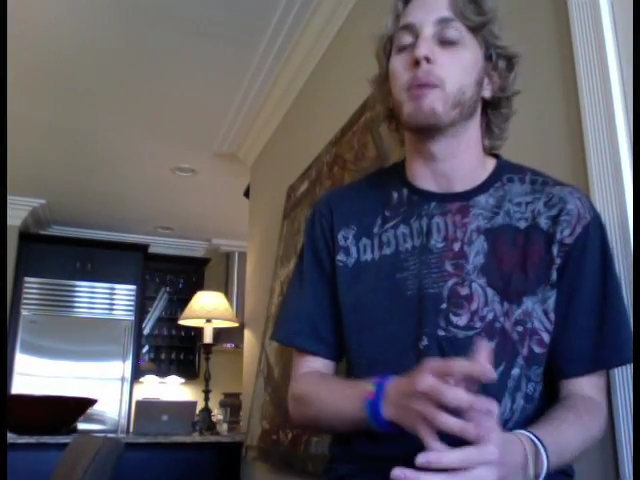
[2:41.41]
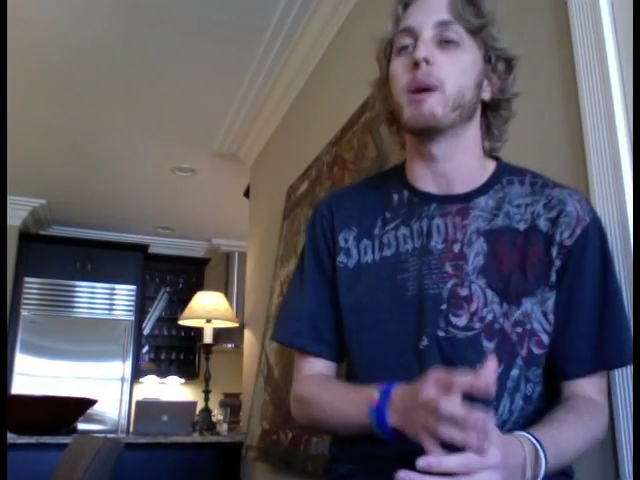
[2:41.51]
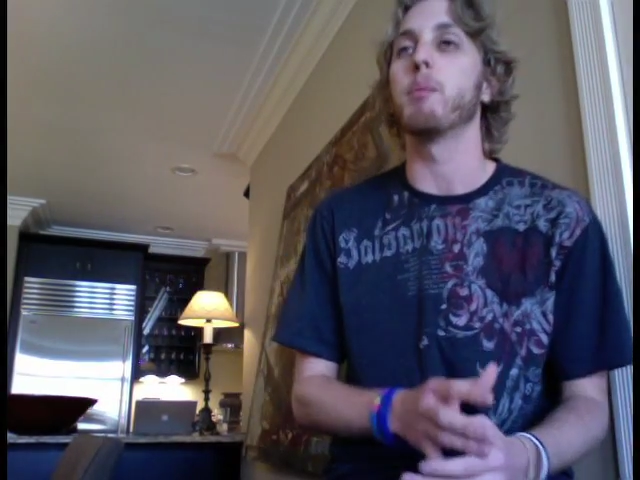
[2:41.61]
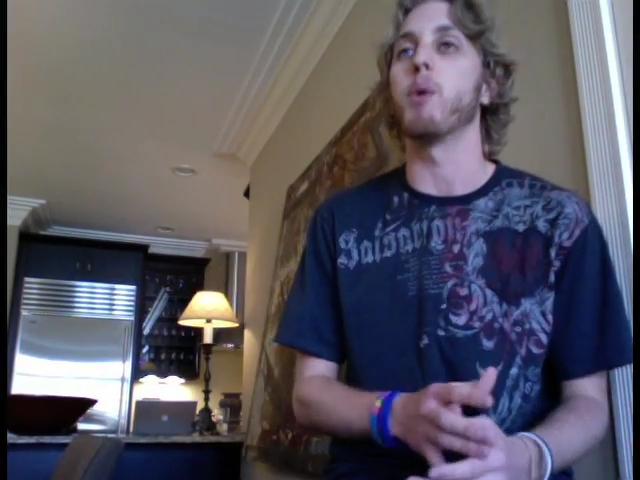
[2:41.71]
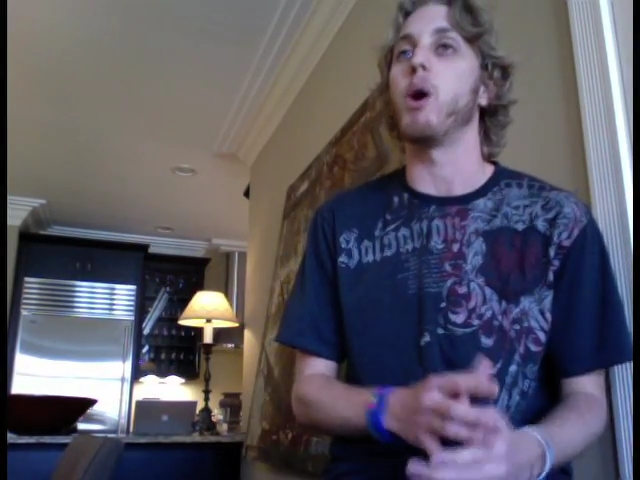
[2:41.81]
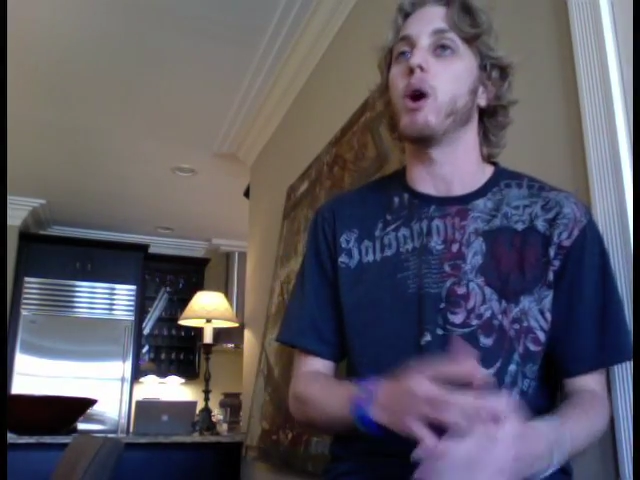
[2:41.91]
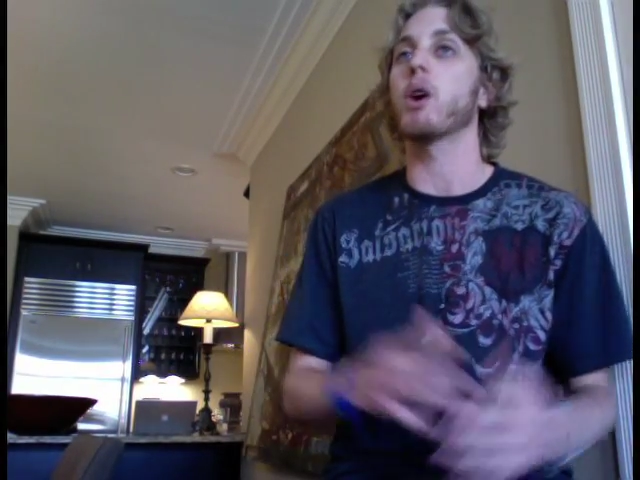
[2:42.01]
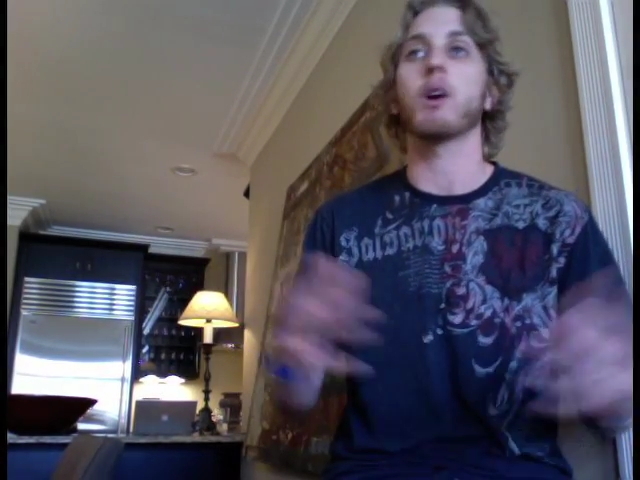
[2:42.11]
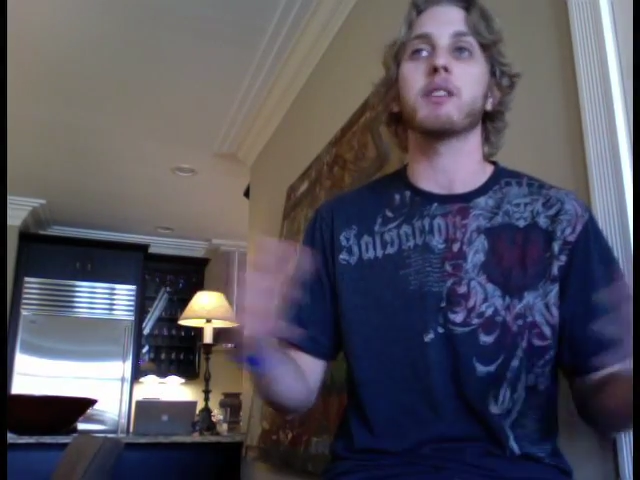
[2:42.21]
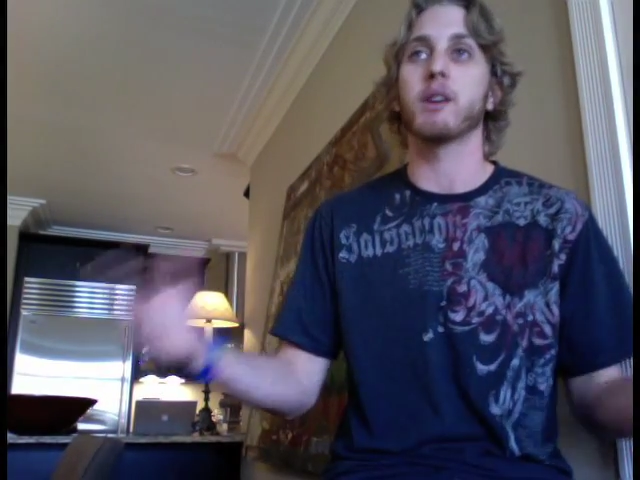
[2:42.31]
people all
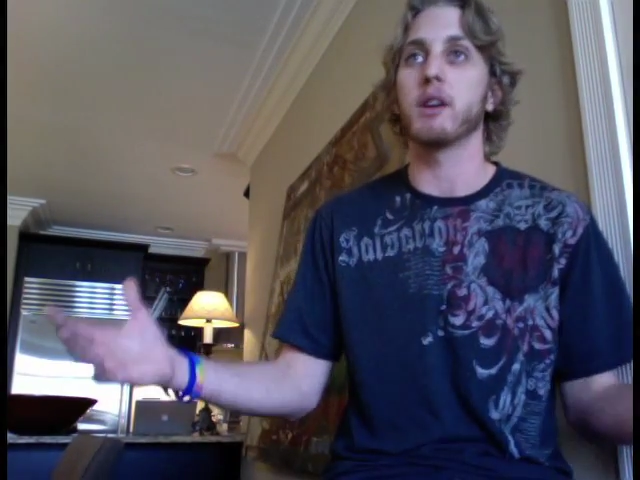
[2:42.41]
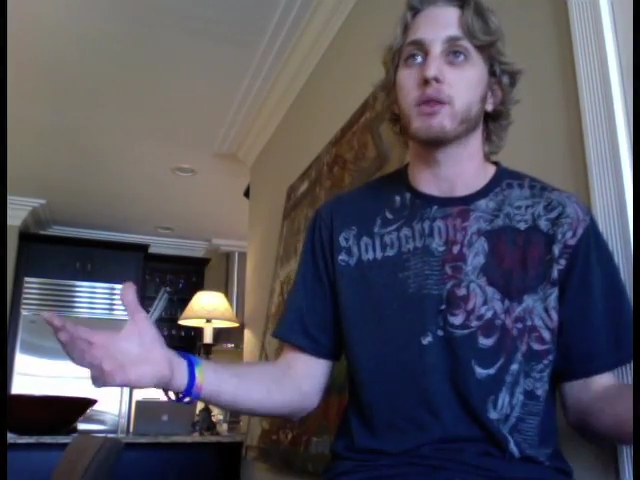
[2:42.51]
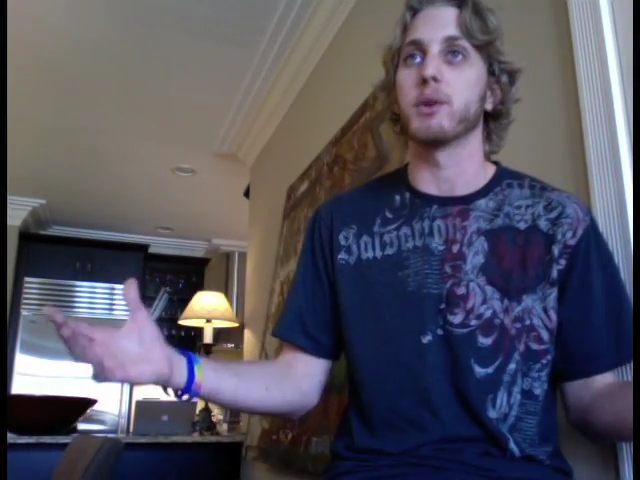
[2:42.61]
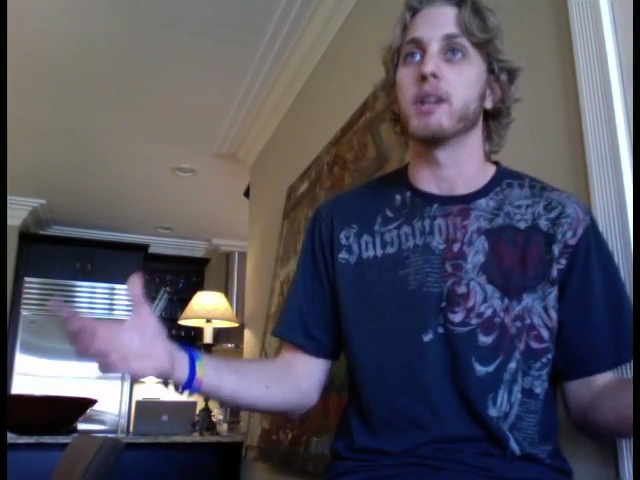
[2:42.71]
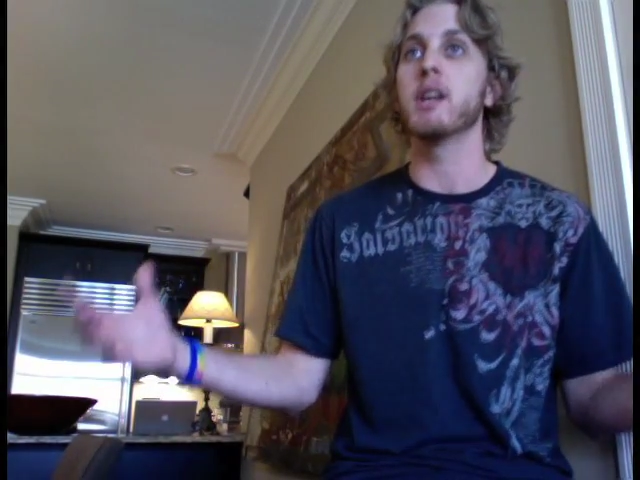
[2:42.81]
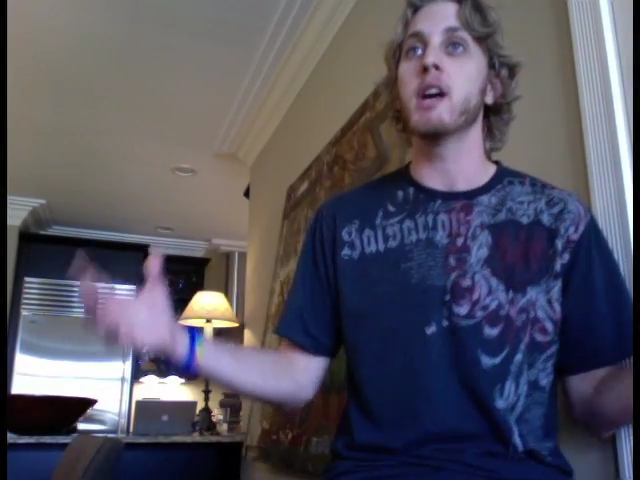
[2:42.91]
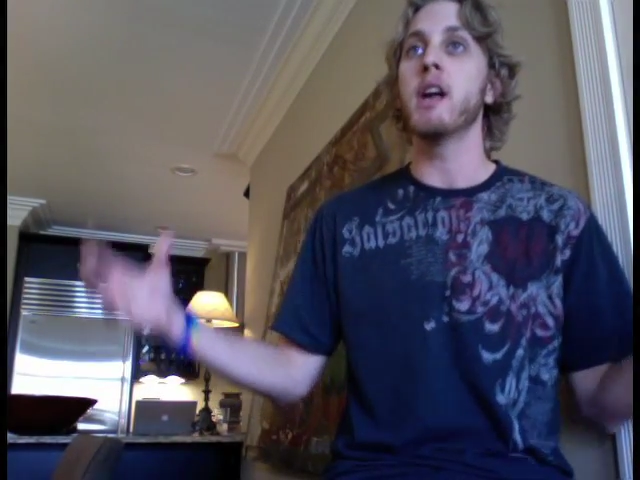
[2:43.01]
across the country